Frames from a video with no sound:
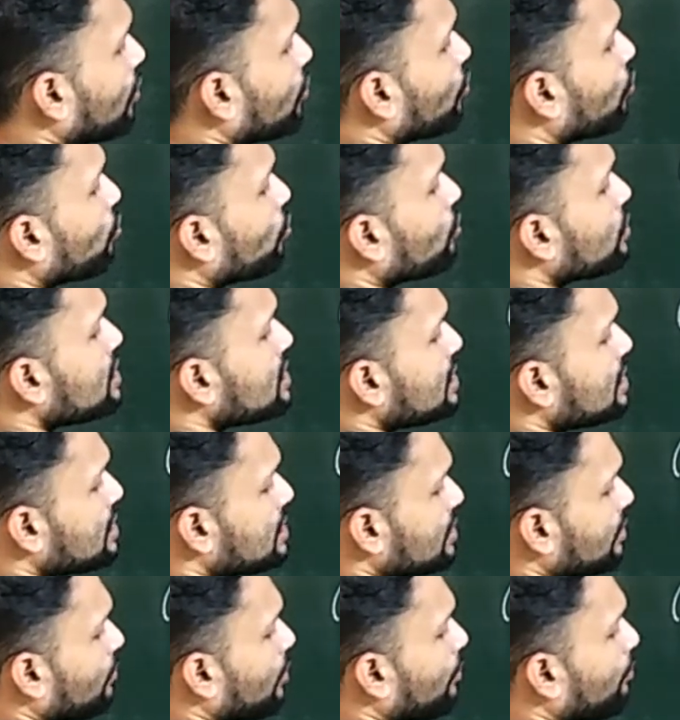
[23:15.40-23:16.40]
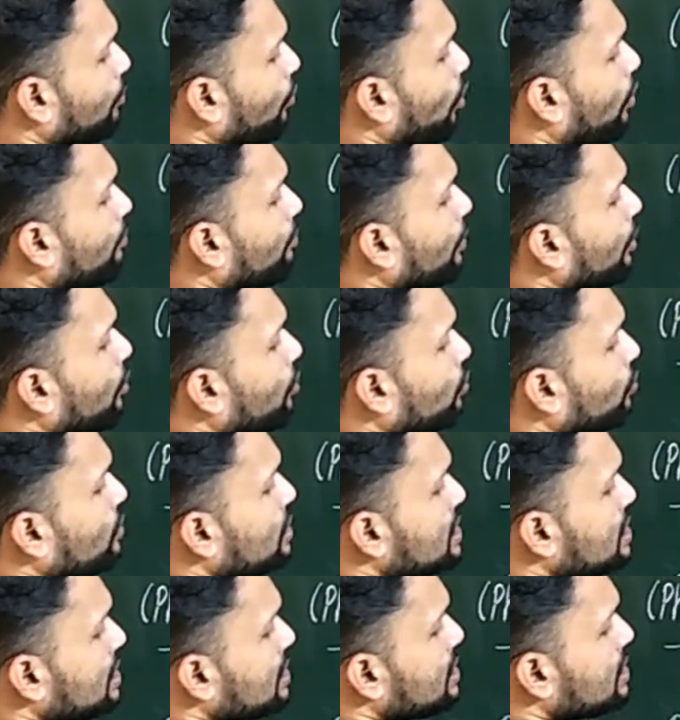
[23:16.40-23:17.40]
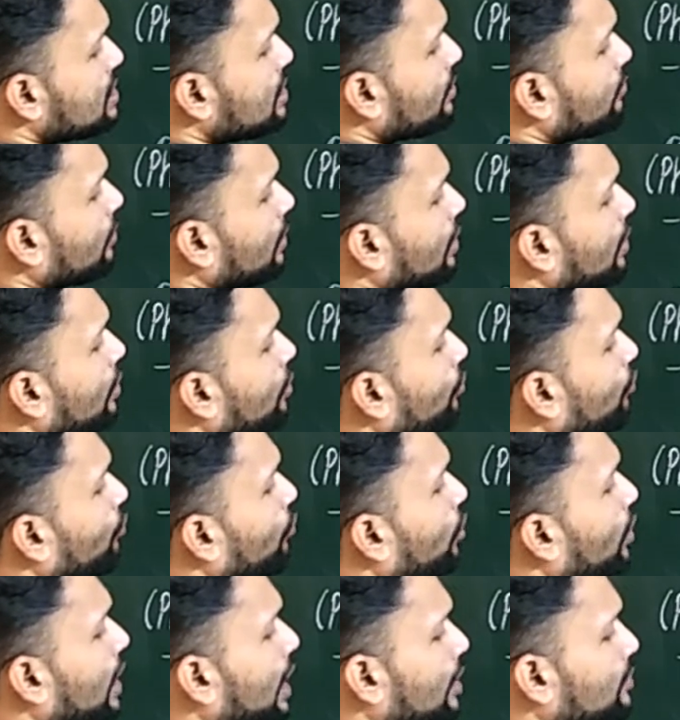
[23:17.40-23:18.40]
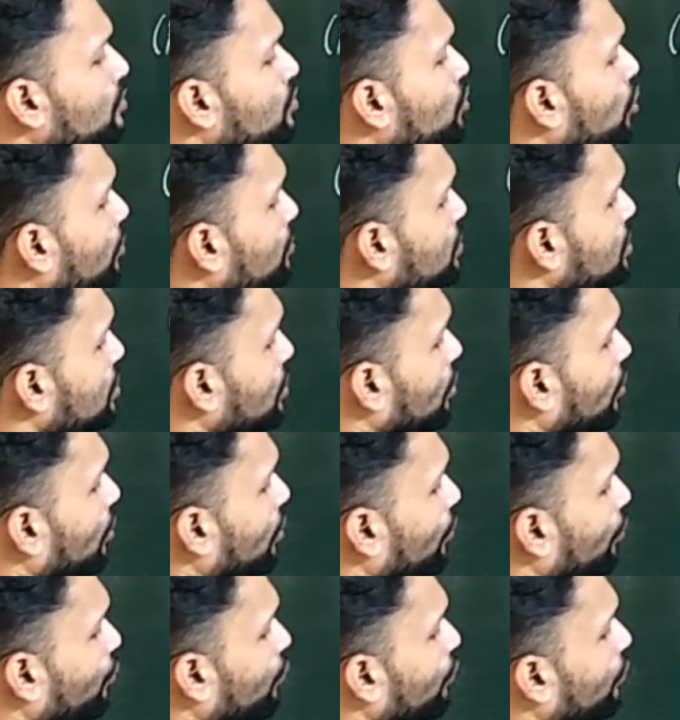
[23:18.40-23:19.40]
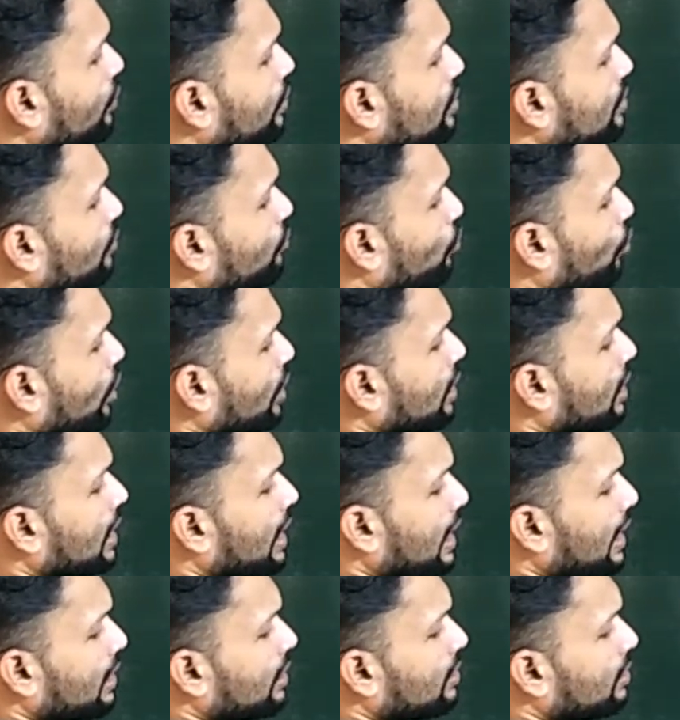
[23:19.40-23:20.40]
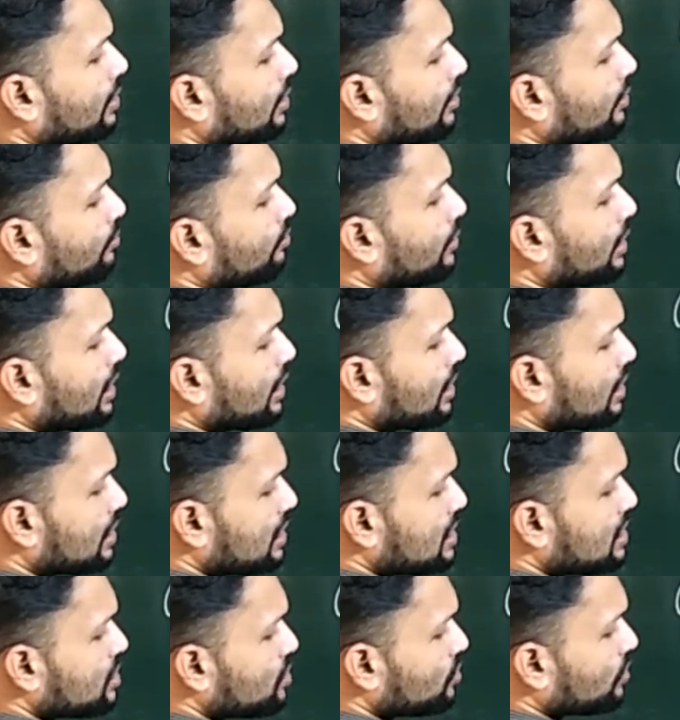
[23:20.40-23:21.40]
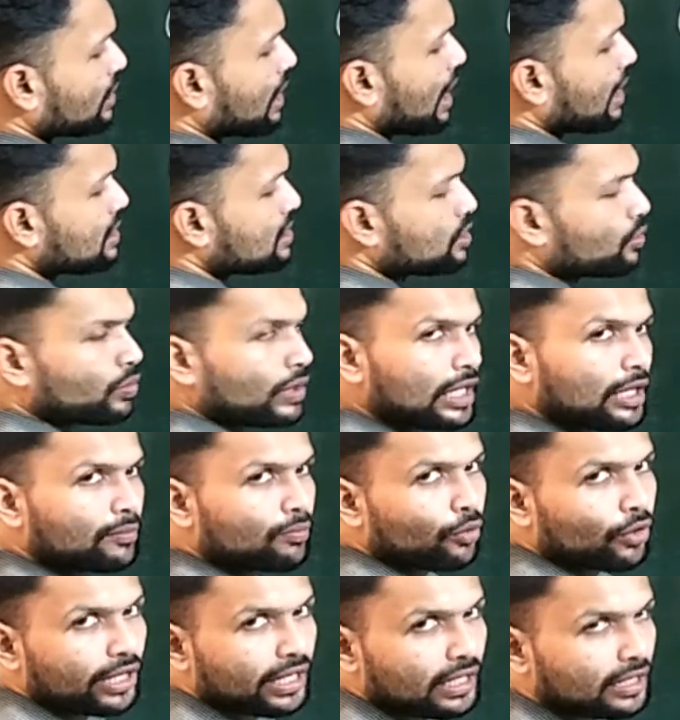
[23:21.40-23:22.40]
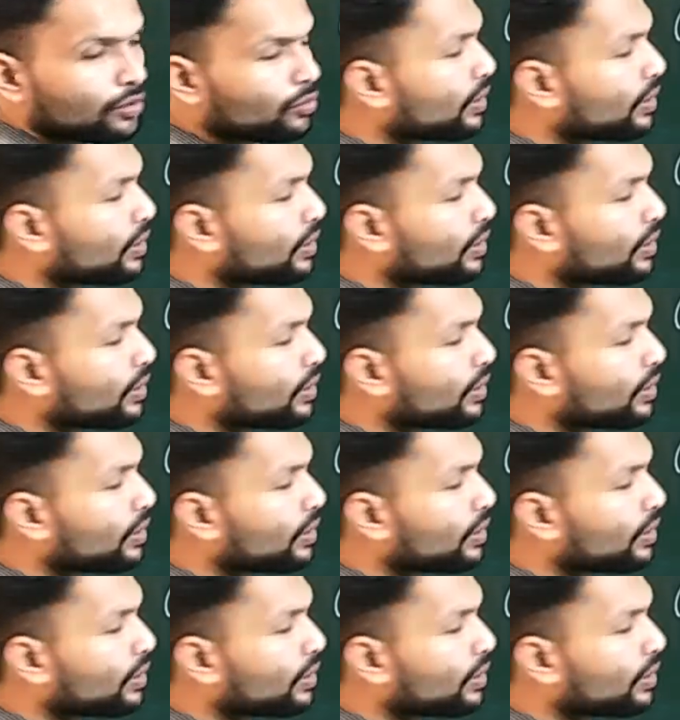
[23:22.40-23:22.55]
root system, a proper root system for absorption of water and minerals. So that's a weak point in